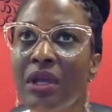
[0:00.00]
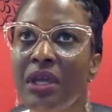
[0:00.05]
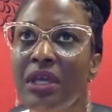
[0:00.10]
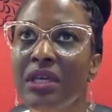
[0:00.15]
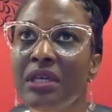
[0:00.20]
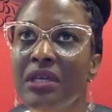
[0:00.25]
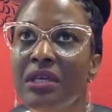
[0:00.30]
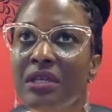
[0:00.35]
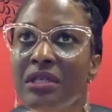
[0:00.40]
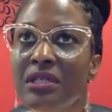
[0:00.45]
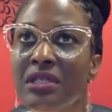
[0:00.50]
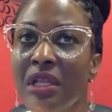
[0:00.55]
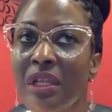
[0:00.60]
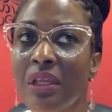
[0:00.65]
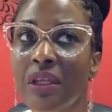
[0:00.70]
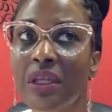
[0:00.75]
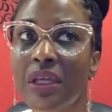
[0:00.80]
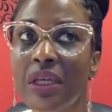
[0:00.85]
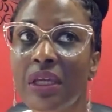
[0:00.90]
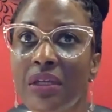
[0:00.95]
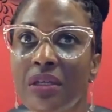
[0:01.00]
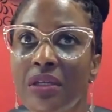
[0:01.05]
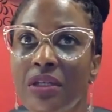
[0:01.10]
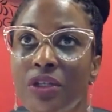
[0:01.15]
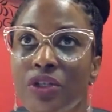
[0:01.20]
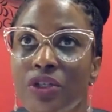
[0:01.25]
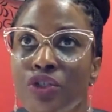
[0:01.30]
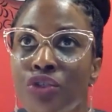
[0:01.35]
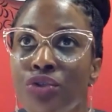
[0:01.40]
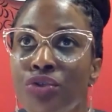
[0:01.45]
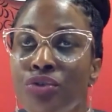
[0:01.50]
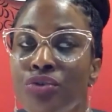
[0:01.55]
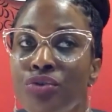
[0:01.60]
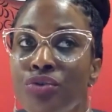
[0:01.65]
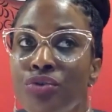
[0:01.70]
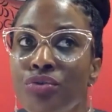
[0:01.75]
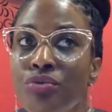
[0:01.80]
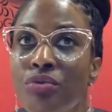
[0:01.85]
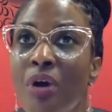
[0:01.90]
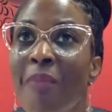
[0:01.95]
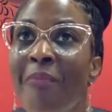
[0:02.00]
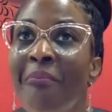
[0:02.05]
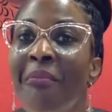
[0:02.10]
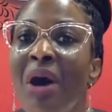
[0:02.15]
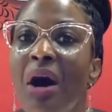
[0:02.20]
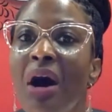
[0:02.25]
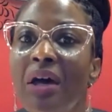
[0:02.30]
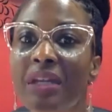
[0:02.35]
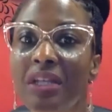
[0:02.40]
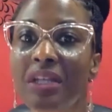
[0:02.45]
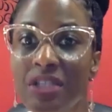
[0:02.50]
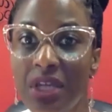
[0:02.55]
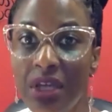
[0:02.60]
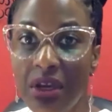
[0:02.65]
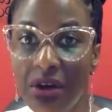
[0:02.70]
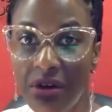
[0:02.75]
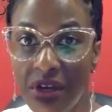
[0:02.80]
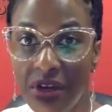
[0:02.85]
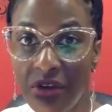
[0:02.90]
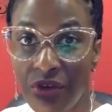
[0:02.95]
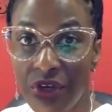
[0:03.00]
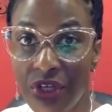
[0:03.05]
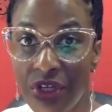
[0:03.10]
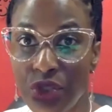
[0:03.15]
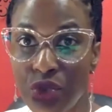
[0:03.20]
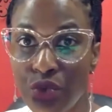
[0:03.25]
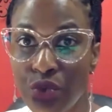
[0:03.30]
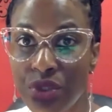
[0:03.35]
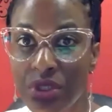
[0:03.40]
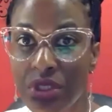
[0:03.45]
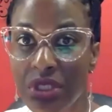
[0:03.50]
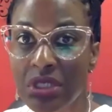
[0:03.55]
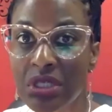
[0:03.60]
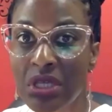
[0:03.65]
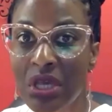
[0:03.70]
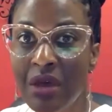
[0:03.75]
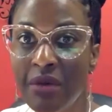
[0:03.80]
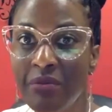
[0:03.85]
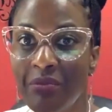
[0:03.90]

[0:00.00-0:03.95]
is linked to monetary resources,